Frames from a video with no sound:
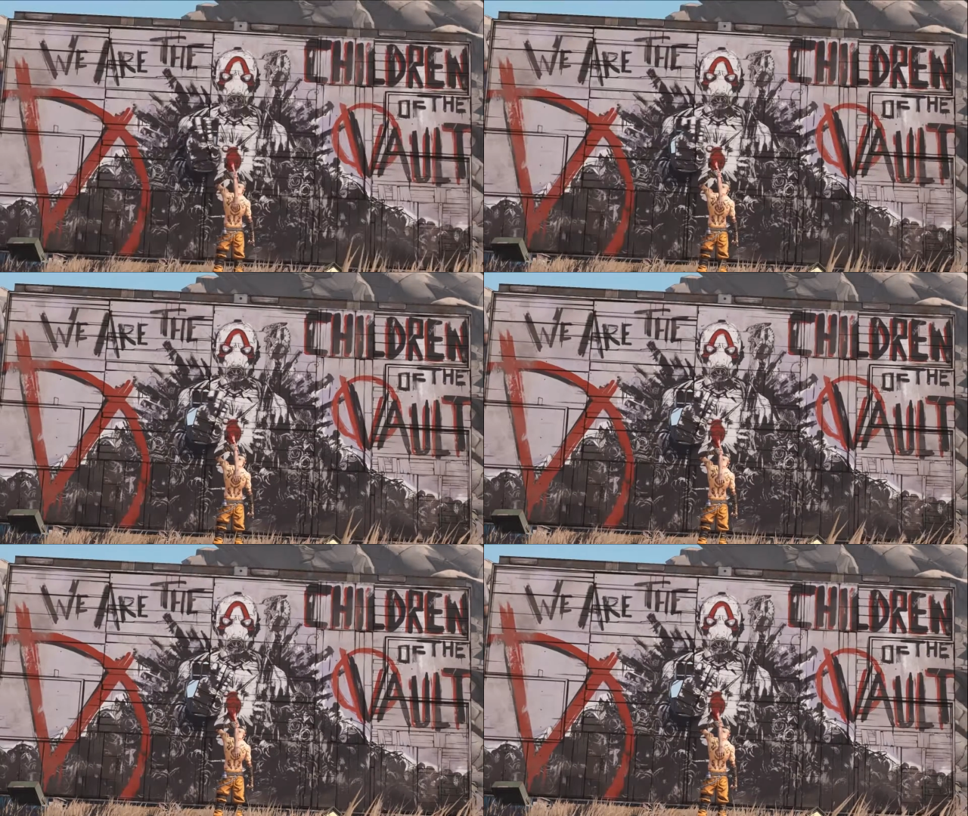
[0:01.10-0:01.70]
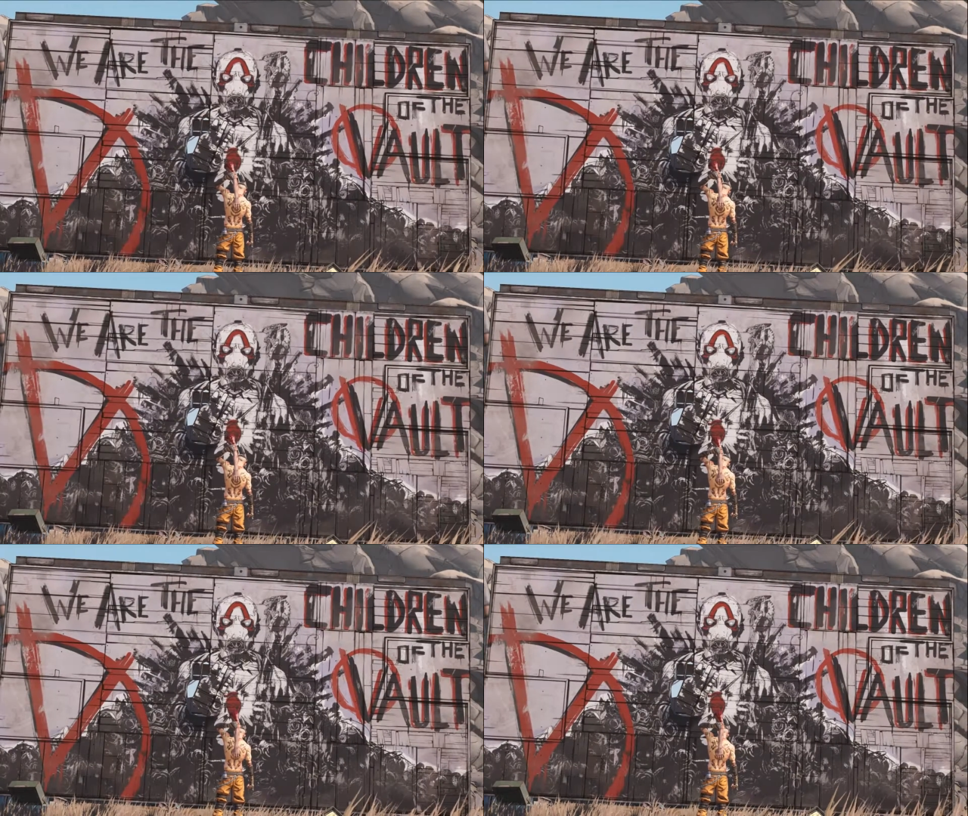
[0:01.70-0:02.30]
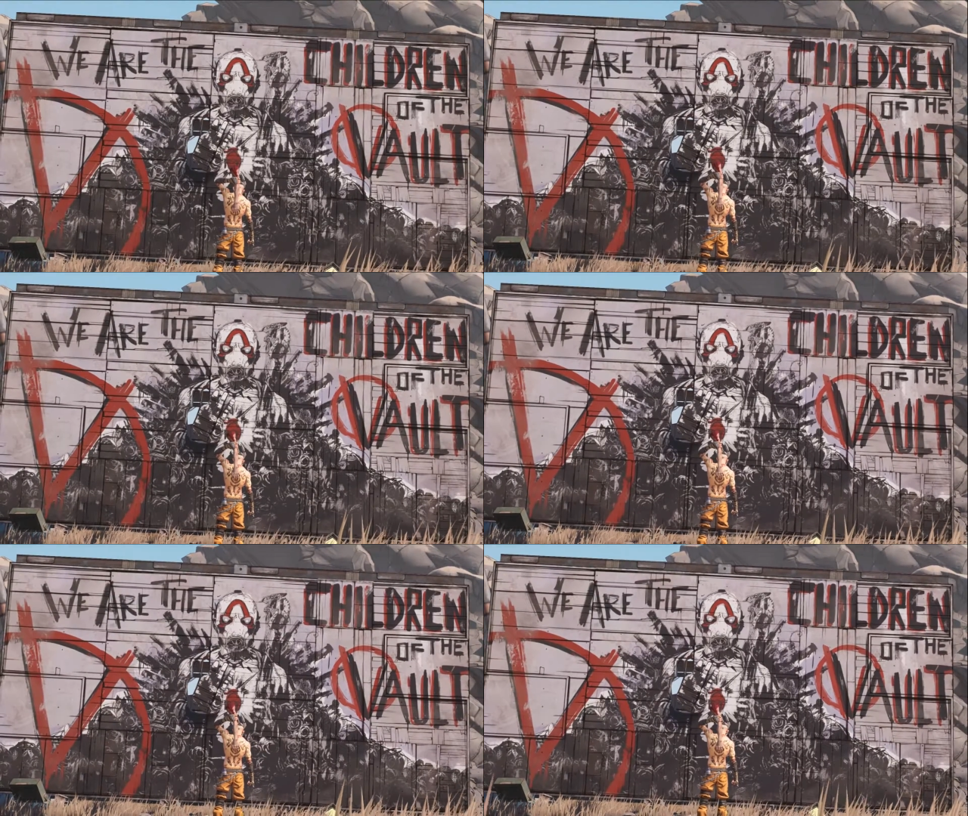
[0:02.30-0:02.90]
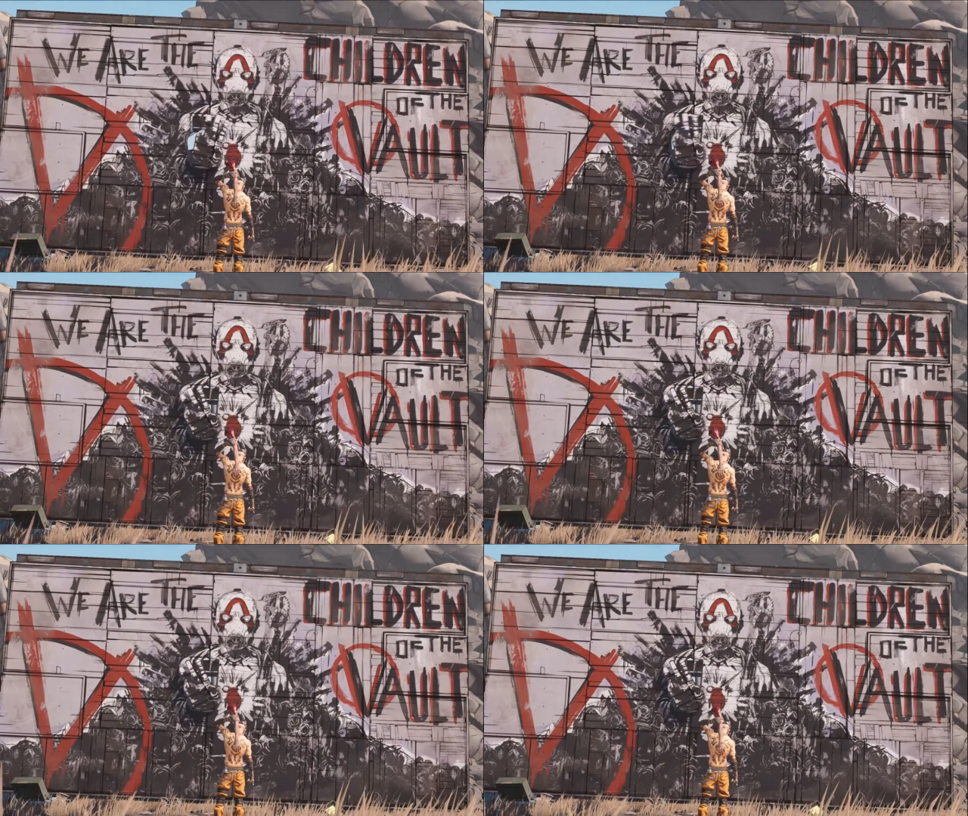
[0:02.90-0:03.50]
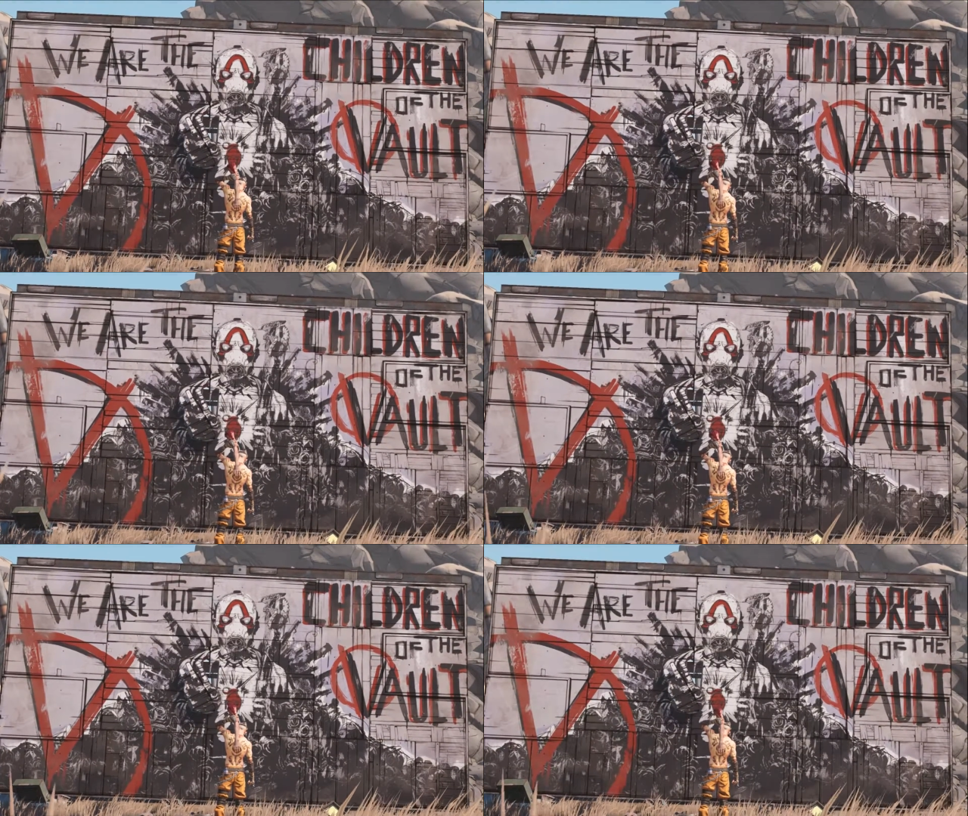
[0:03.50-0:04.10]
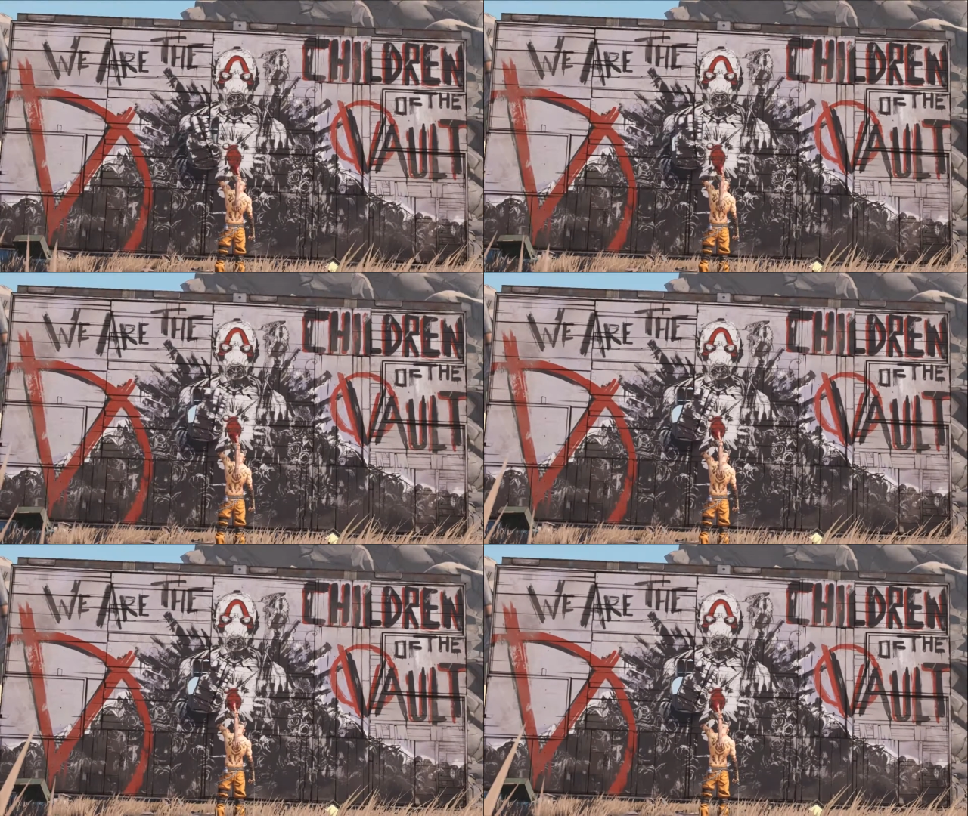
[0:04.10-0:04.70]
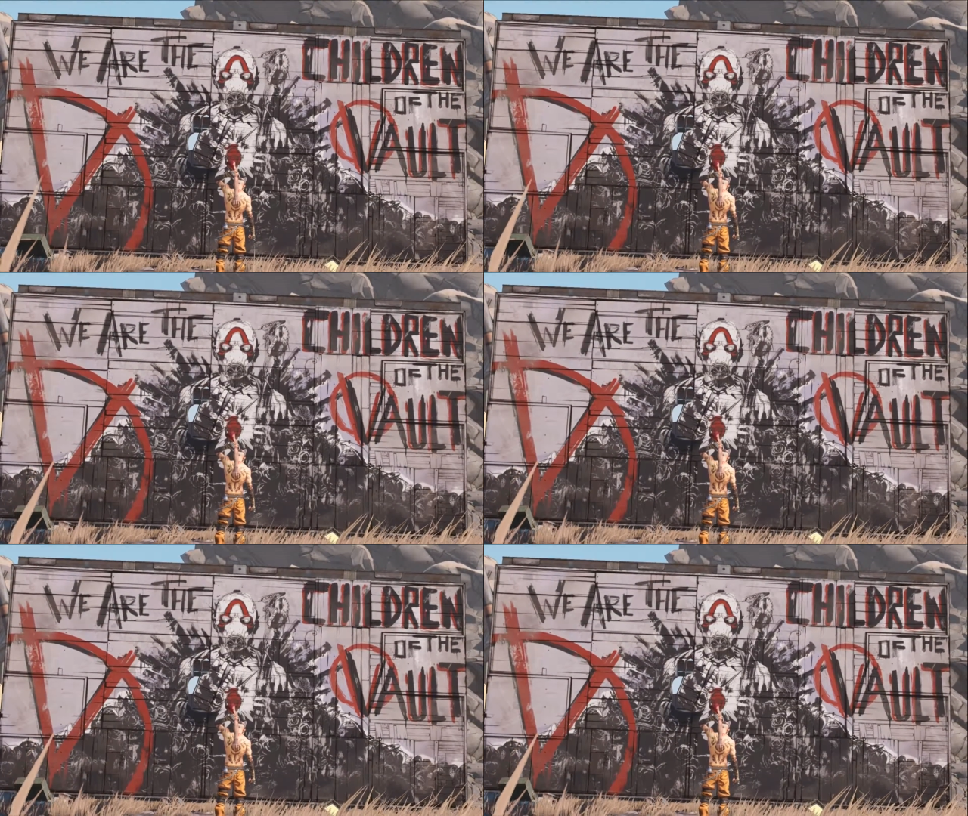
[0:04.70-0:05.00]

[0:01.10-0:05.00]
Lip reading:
(no speaker visible)